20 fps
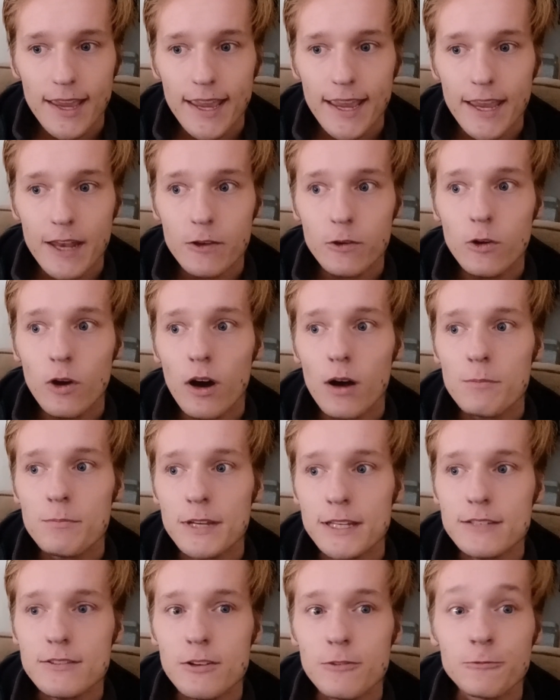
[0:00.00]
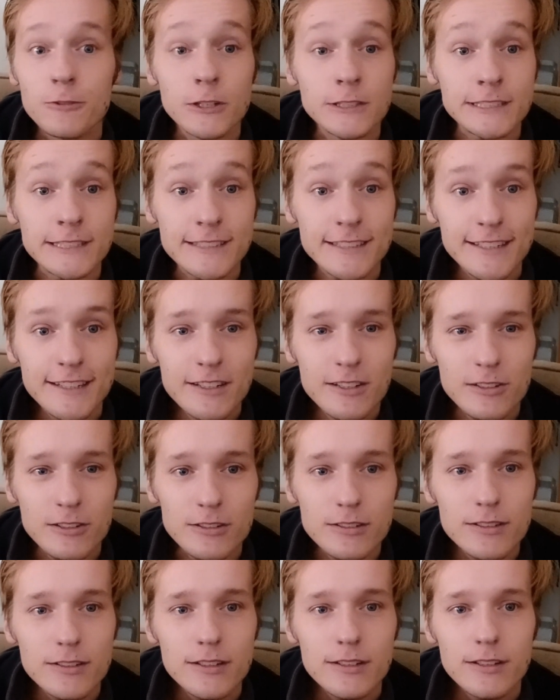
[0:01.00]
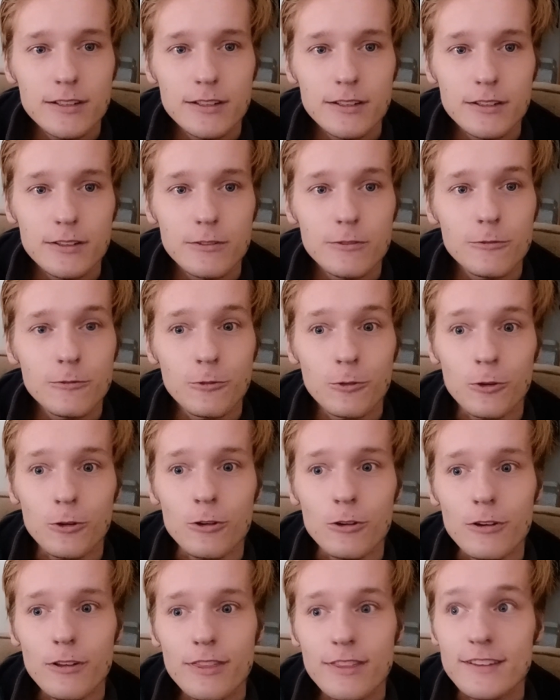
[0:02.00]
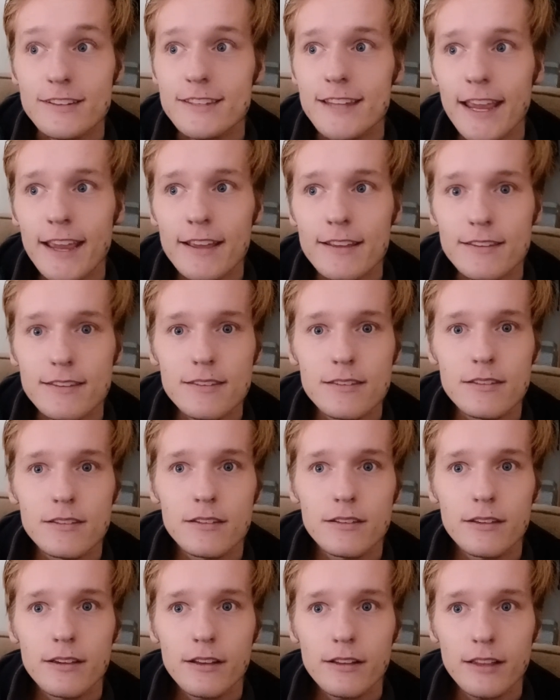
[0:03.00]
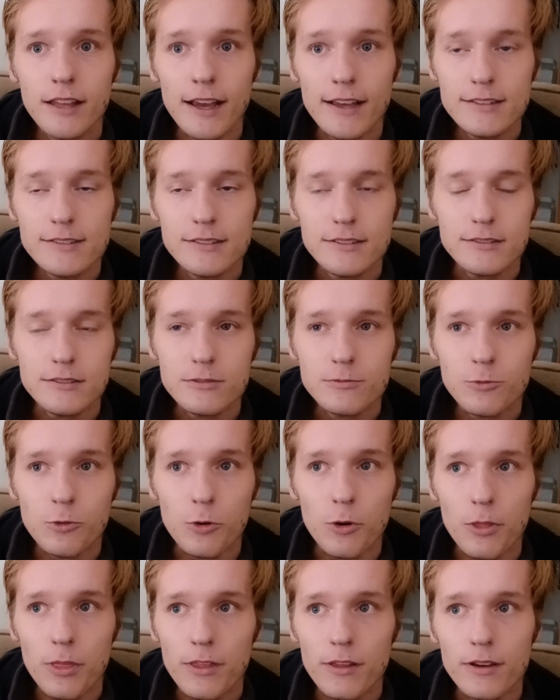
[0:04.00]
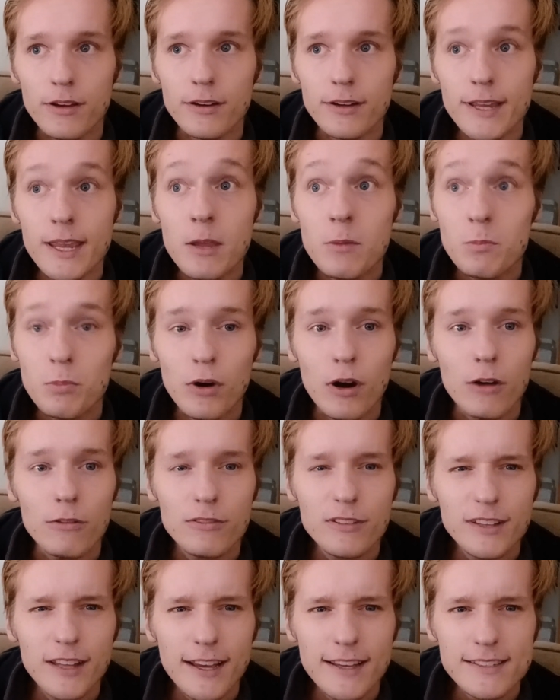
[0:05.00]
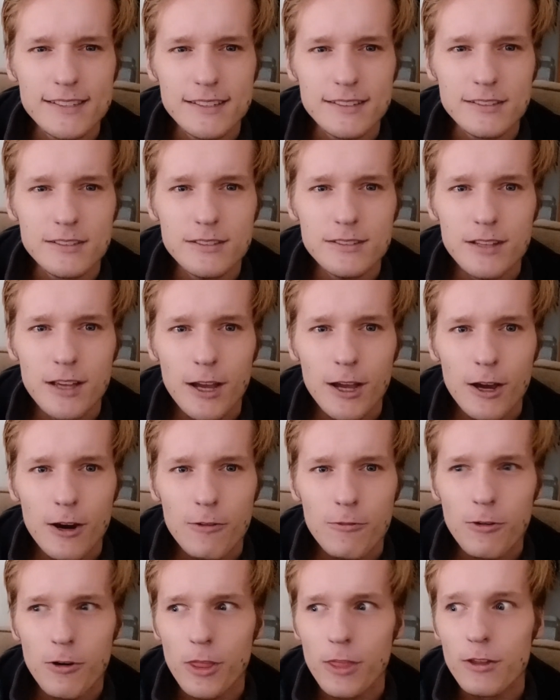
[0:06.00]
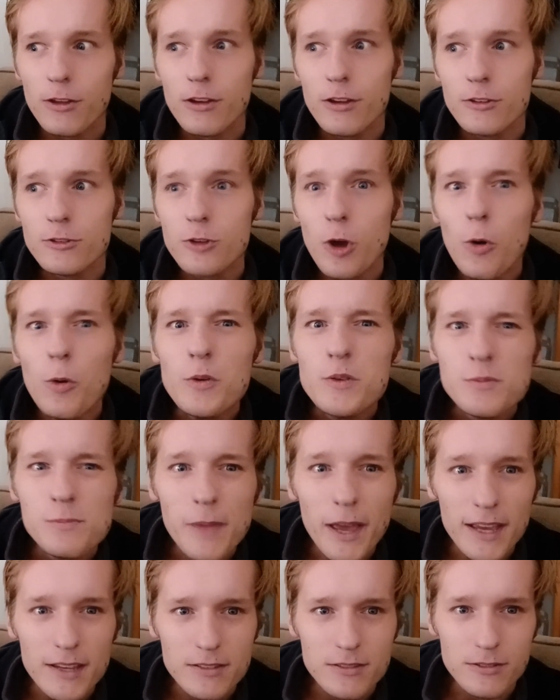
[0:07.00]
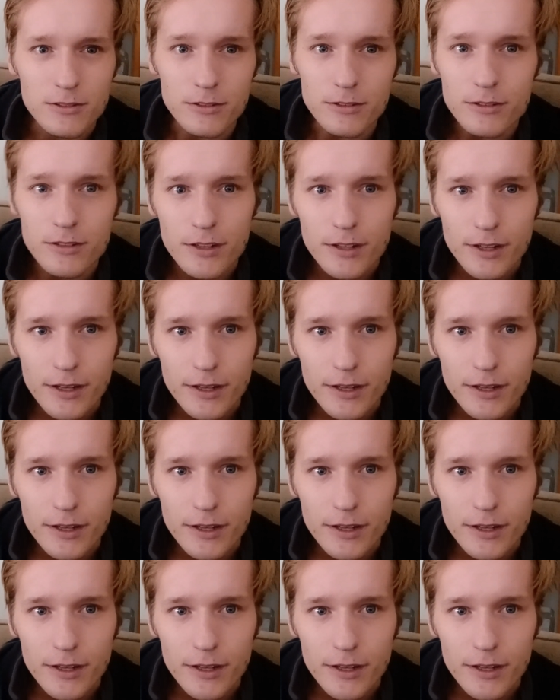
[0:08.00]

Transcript: It got me to volunteer for the dance classes, for the improv classes, for the Toastmaster